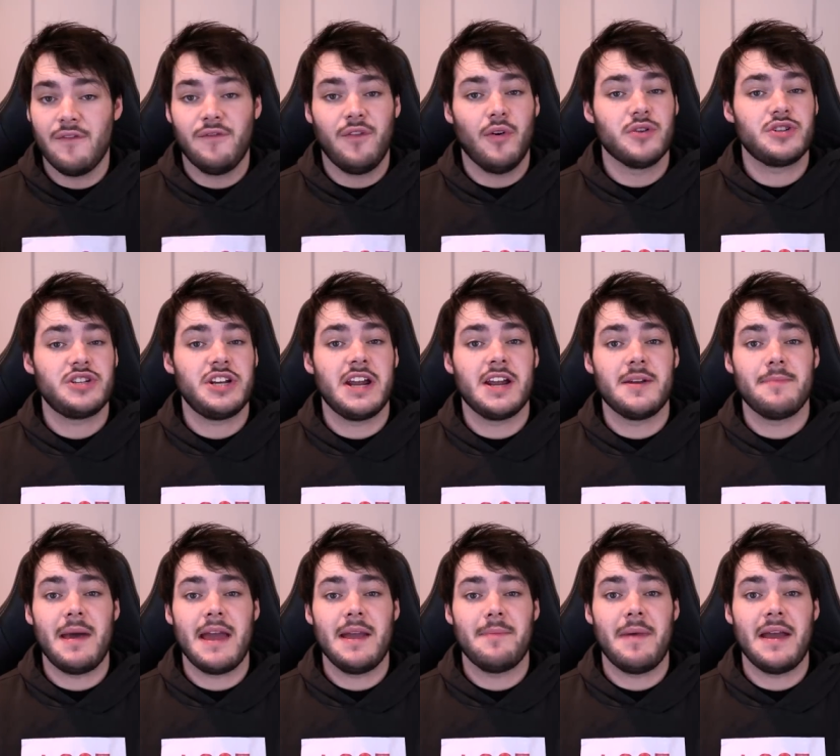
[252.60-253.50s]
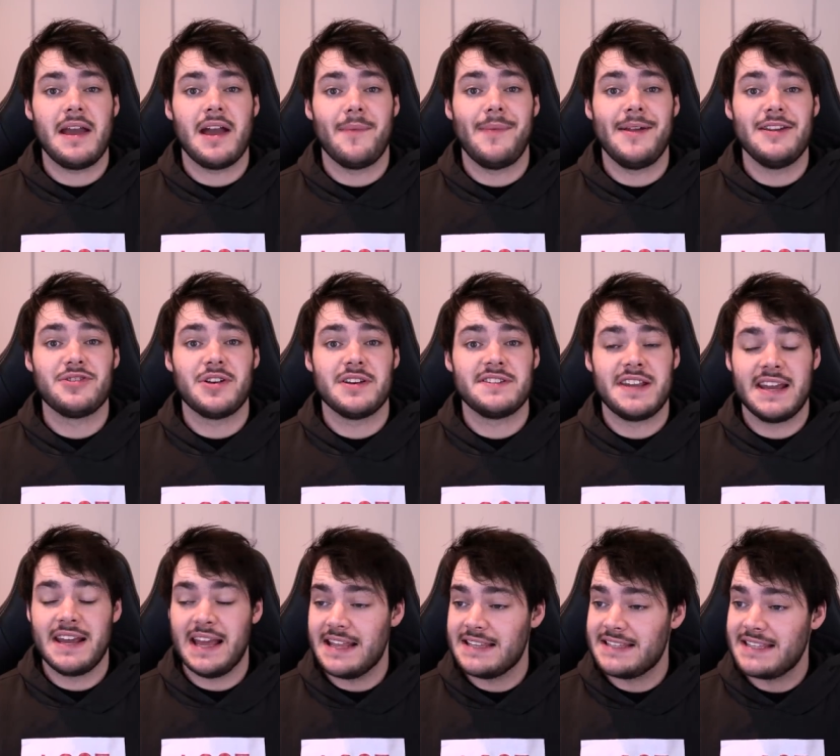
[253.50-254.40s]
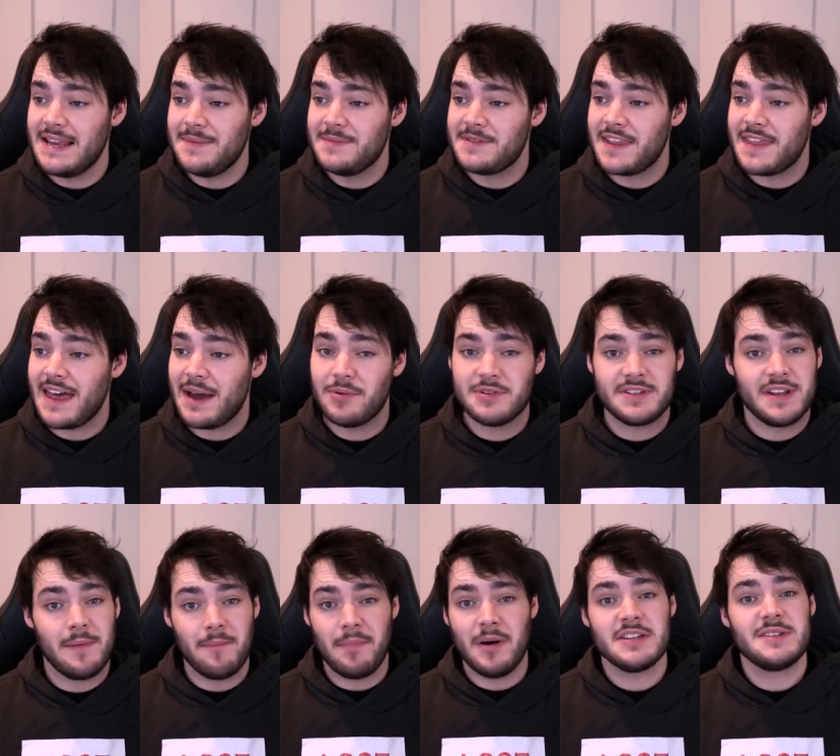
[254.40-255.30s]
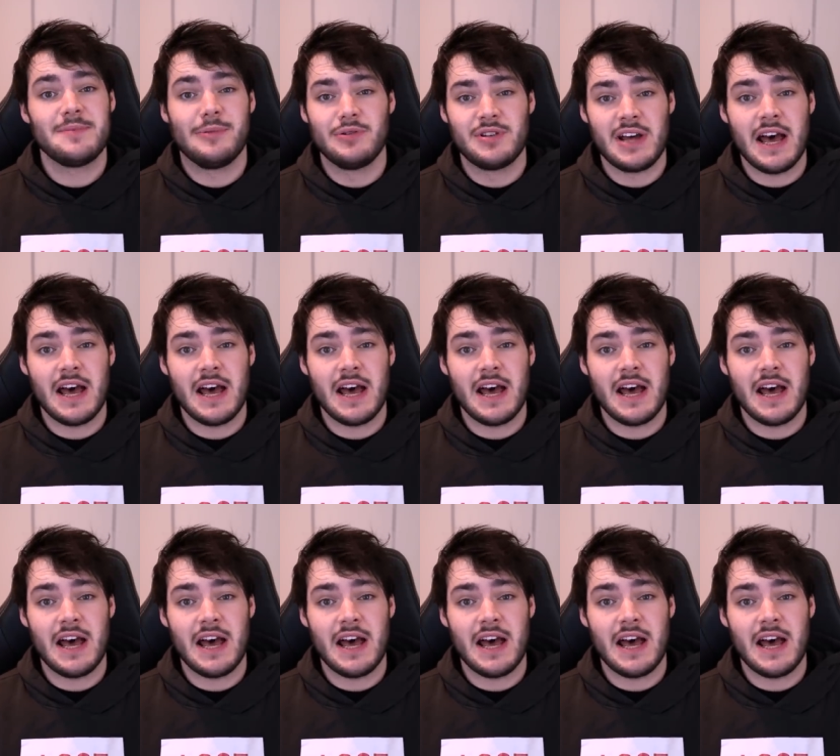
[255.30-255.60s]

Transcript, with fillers: I thought she could make makeup interesting. It seems that that was an impossible